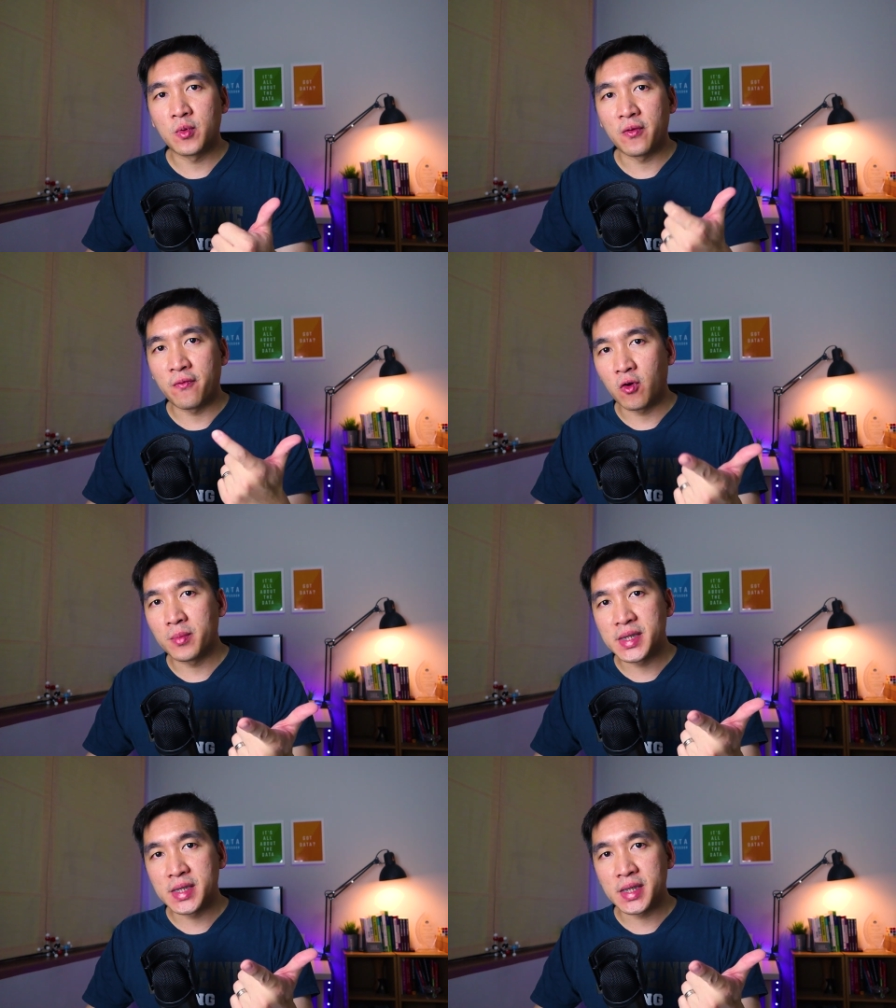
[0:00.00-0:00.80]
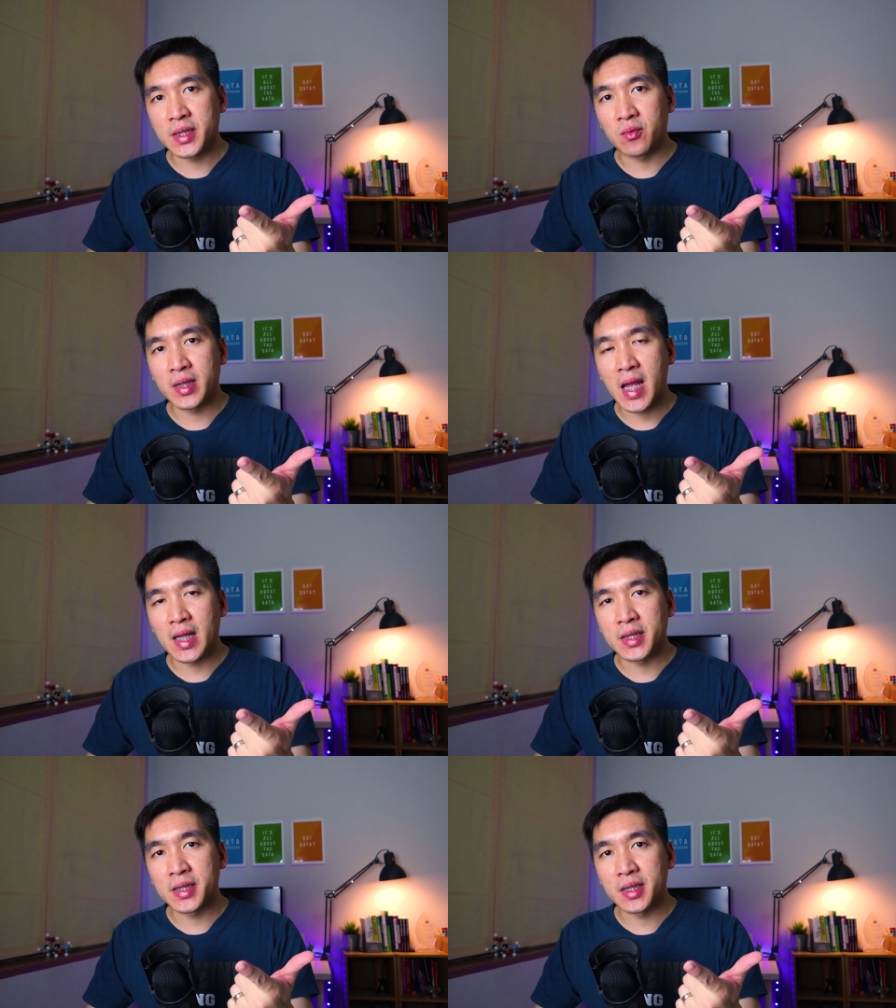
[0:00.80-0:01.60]
perform statistical
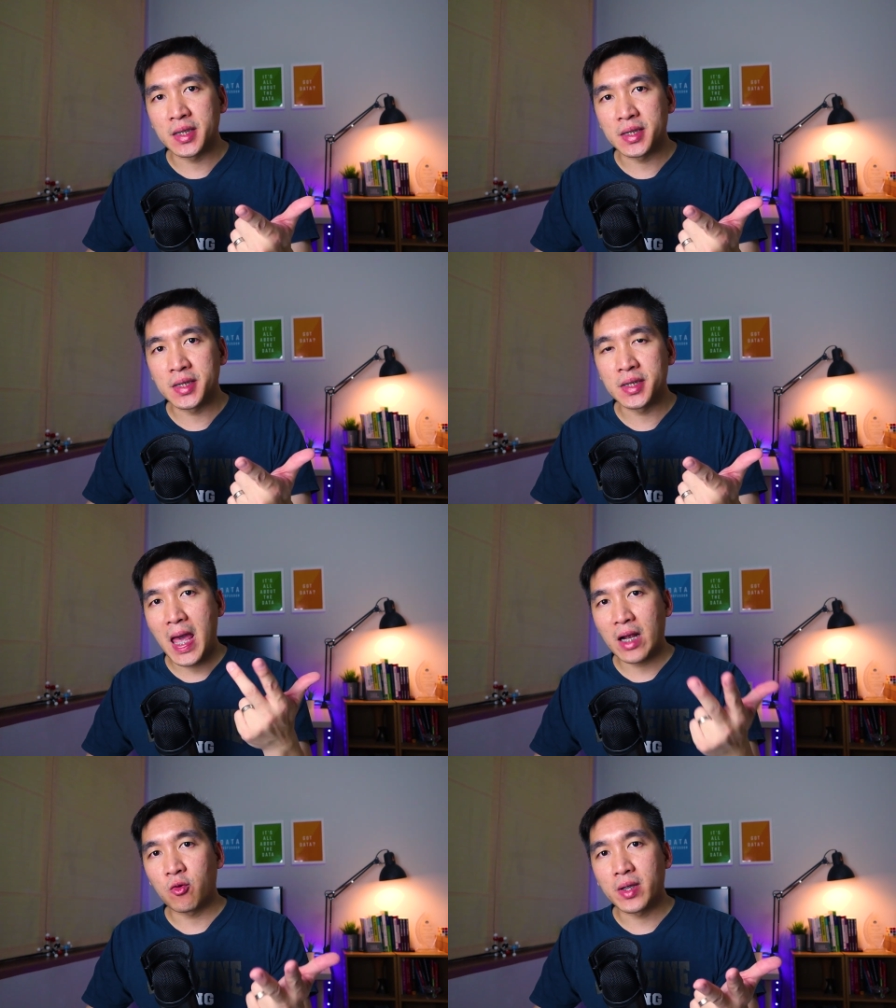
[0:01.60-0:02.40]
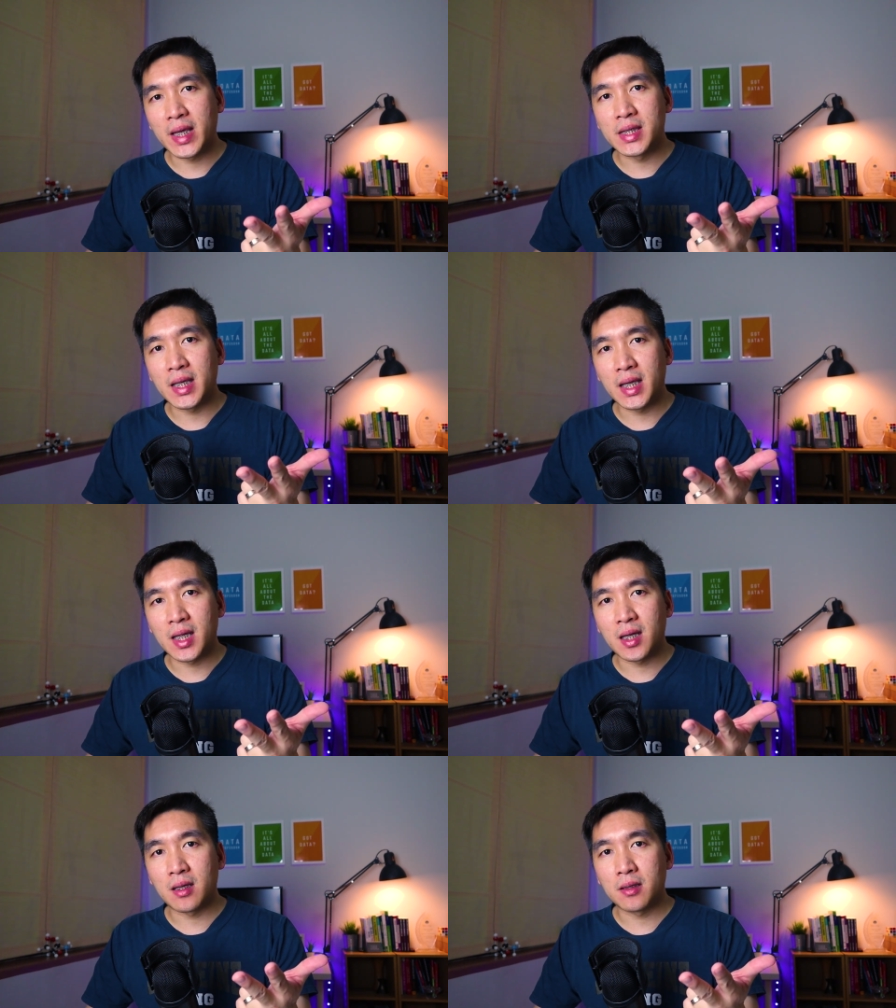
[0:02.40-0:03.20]
analysis, aggregate
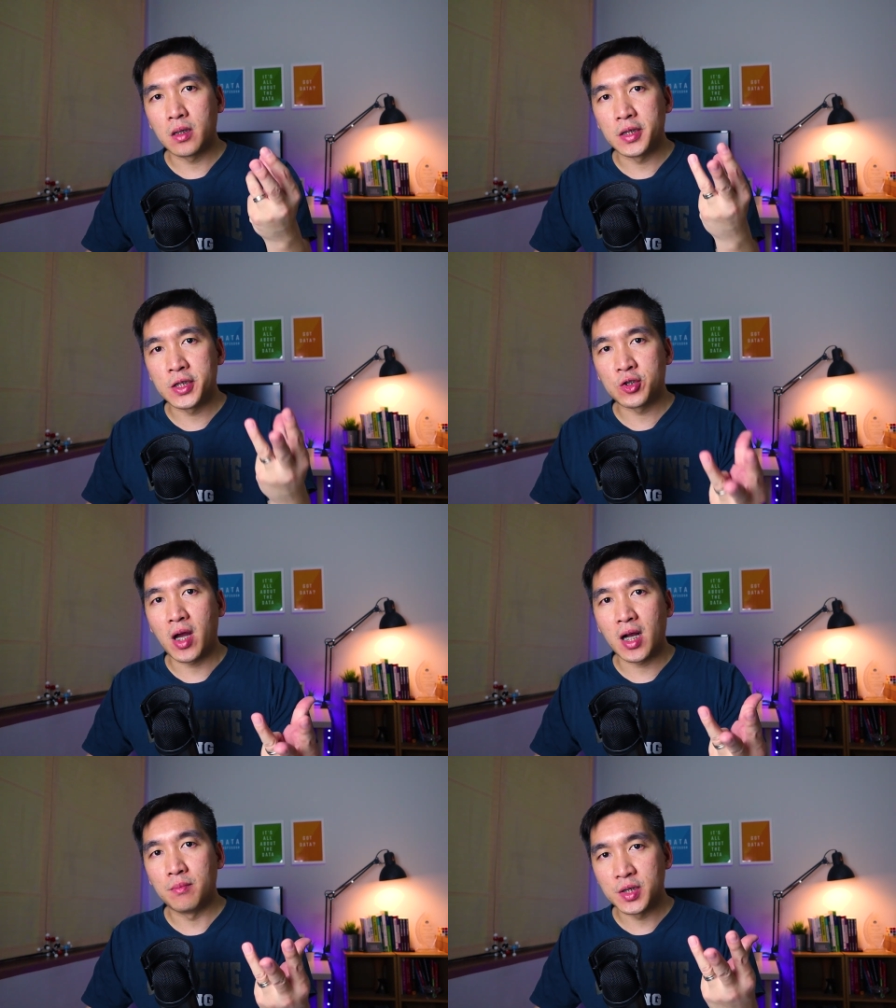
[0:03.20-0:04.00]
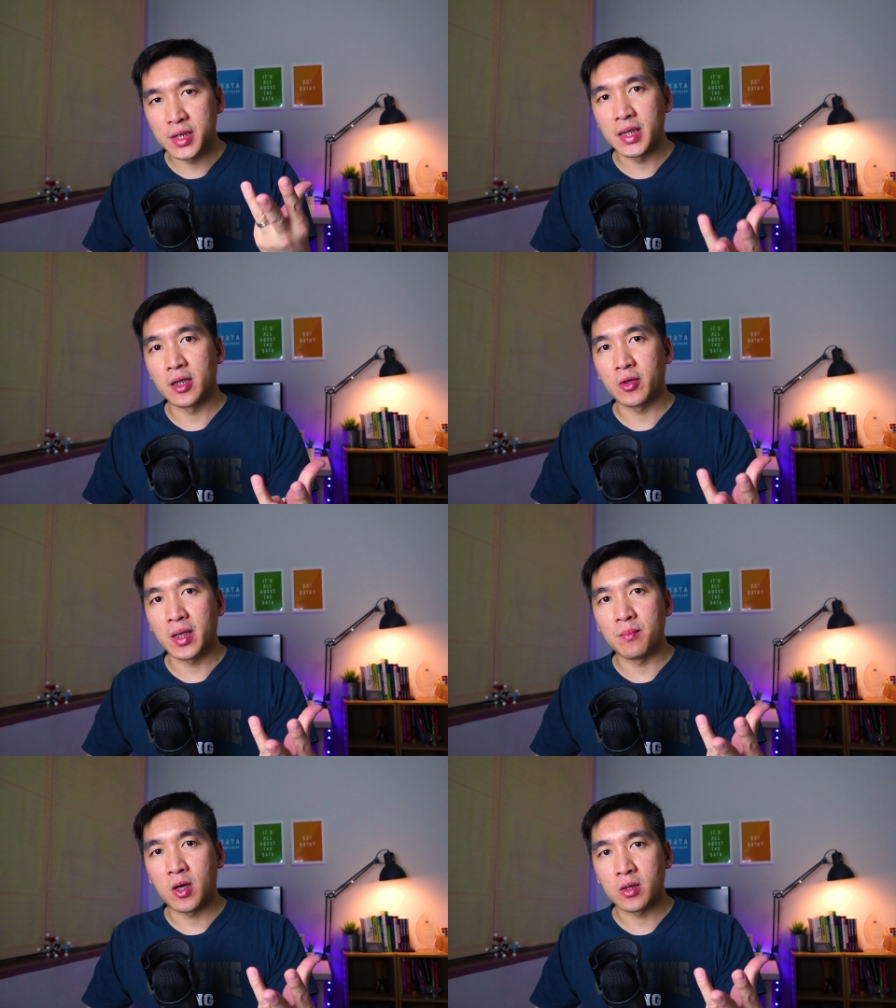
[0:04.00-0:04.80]
data, construct machine learning
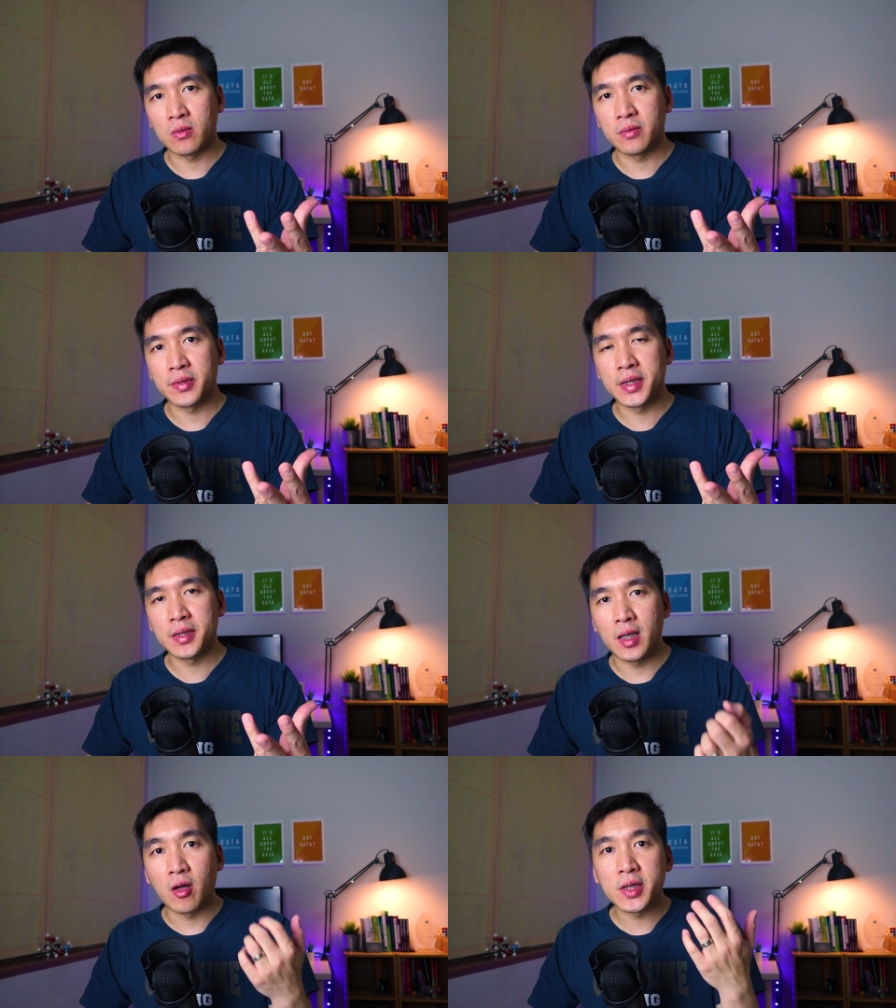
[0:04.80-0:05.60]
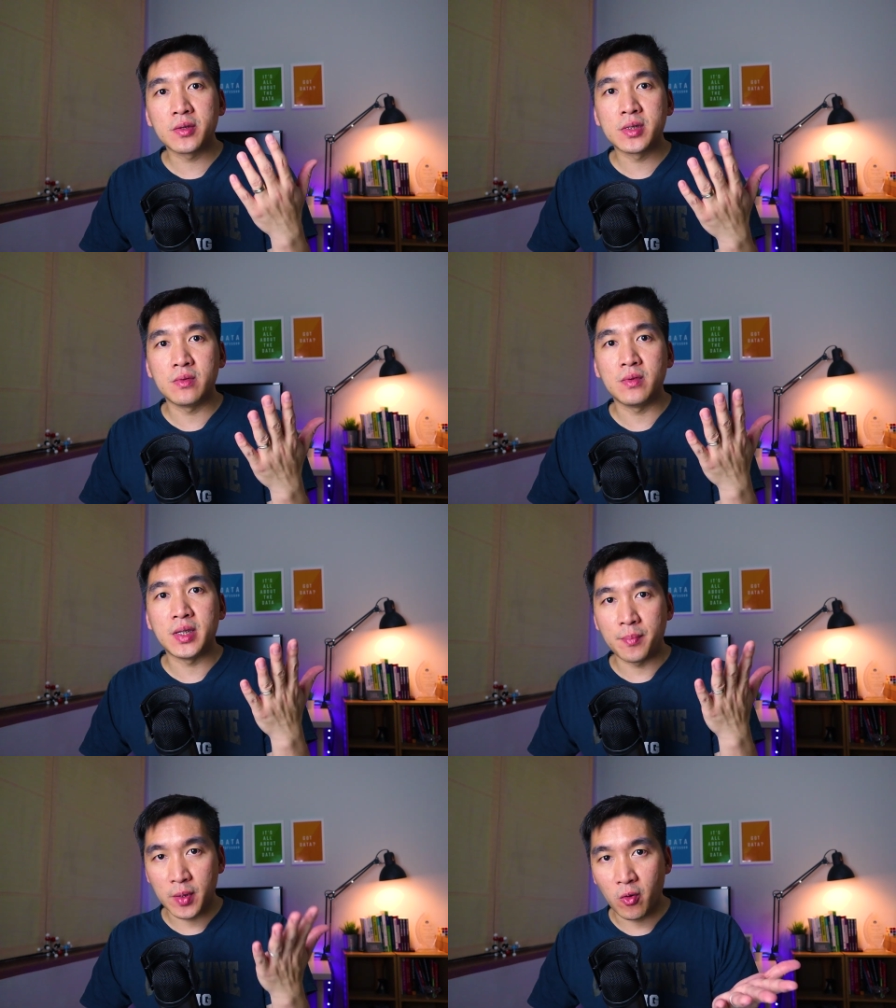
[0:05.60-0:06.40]
models, and also to
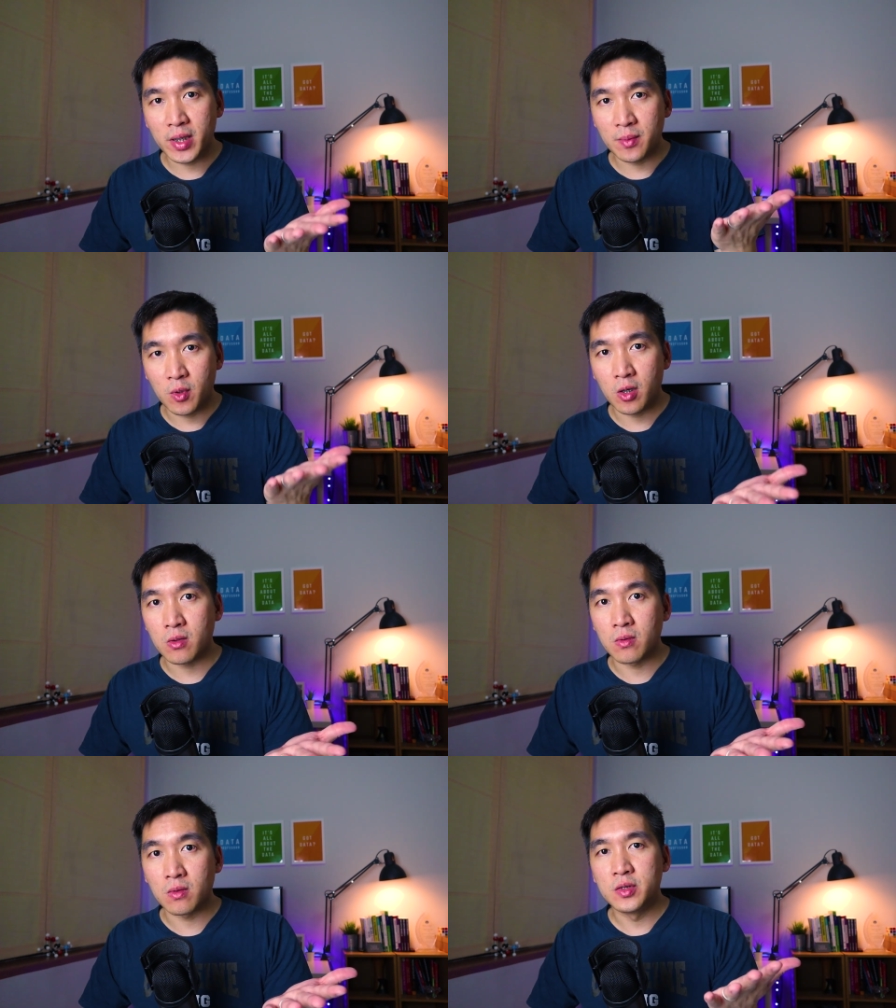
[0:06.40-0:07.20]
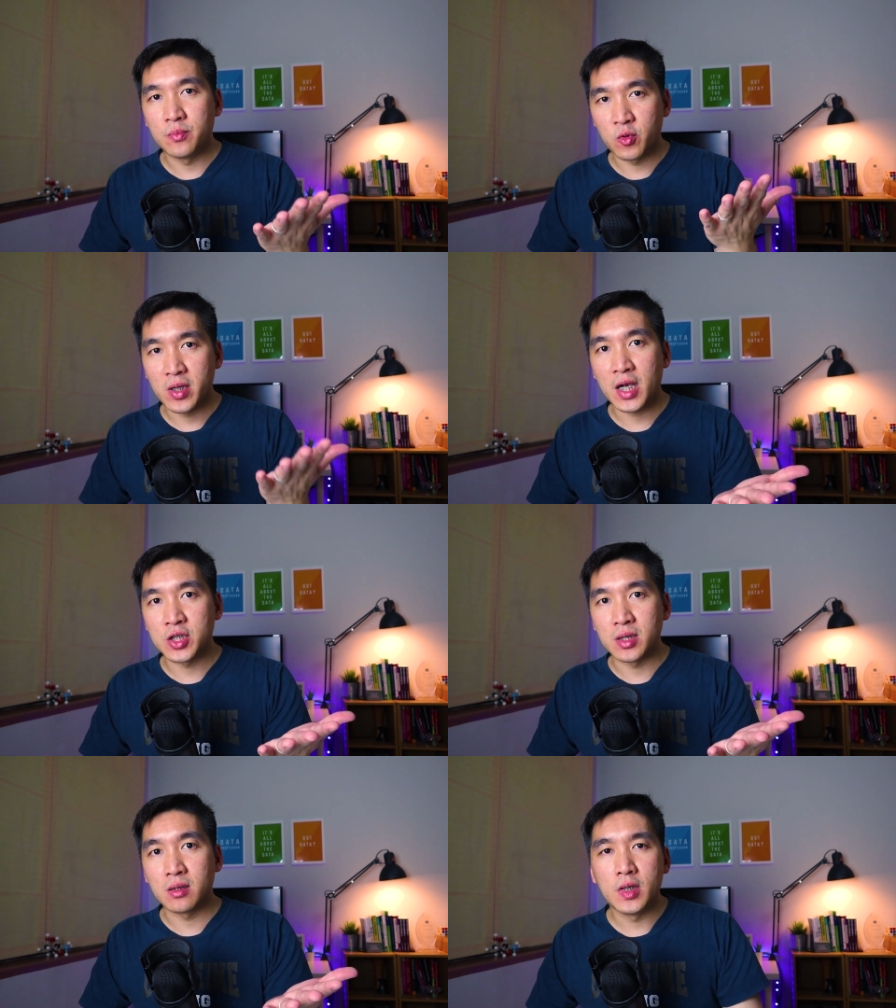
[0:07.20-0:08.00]
deploy the model to production.